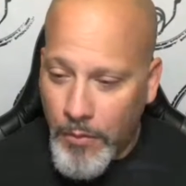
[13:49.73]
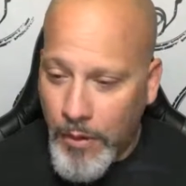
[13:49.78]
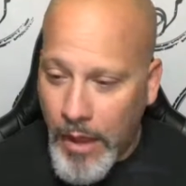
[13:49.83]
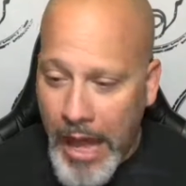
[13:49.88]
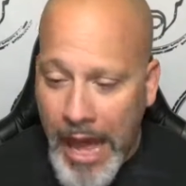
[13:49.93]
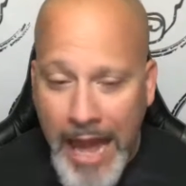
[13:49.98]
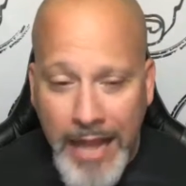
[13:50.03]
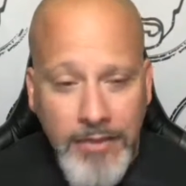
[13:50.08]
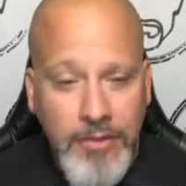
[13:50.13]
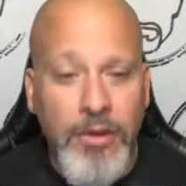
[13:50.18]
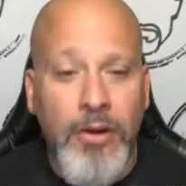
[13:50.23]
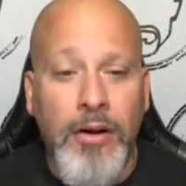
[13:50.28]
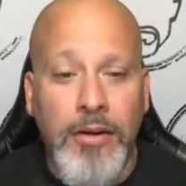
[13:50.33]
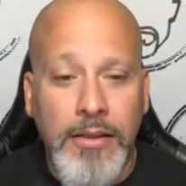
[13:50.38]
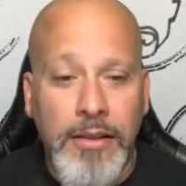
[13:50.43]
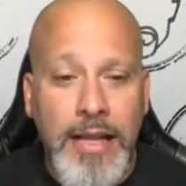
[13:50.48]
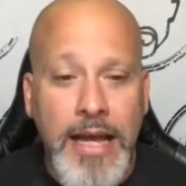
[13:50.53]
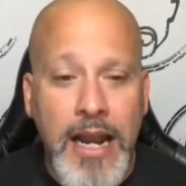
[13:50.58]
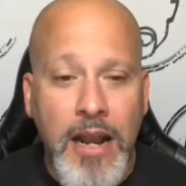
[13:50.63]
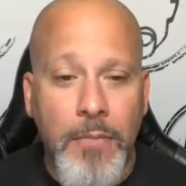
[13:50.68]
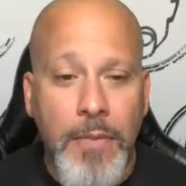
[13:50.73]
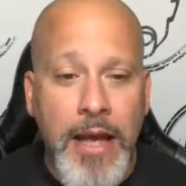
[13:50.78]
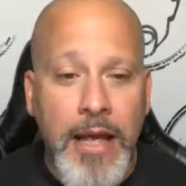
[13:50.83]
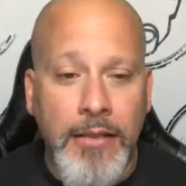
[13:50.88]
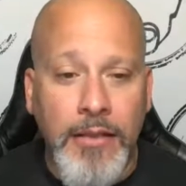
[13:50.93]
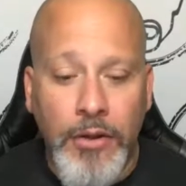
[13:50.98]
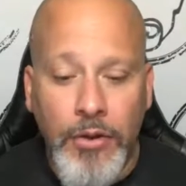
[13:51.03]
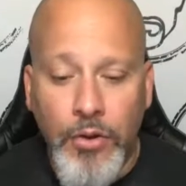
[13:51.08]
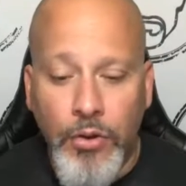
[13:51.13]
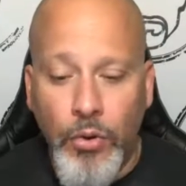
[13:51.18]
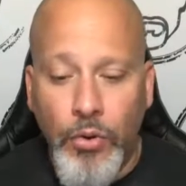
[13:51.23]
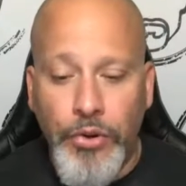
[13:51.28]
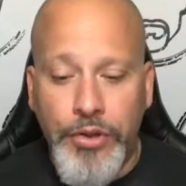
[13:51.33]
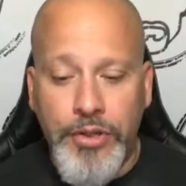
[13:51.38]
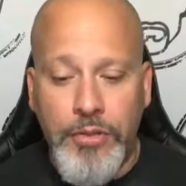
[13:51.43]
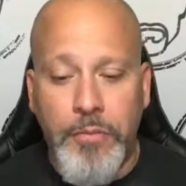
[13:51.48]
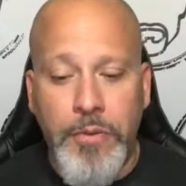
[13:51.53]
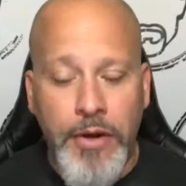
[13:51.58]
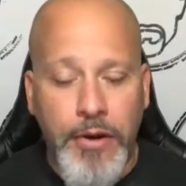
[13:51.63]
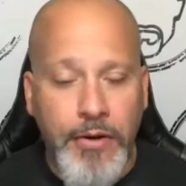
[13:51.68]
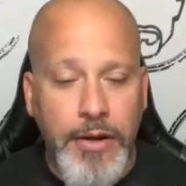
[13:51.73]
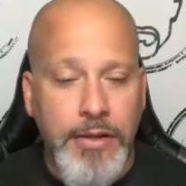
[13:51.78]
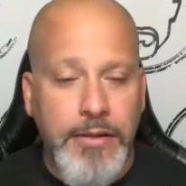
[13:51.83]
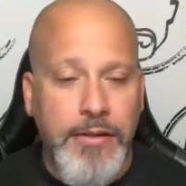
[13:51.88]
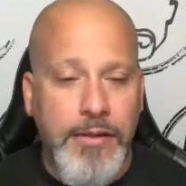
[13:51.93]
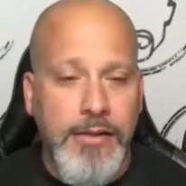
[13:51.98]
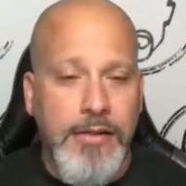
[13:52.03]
I talked a lot about the cool experiences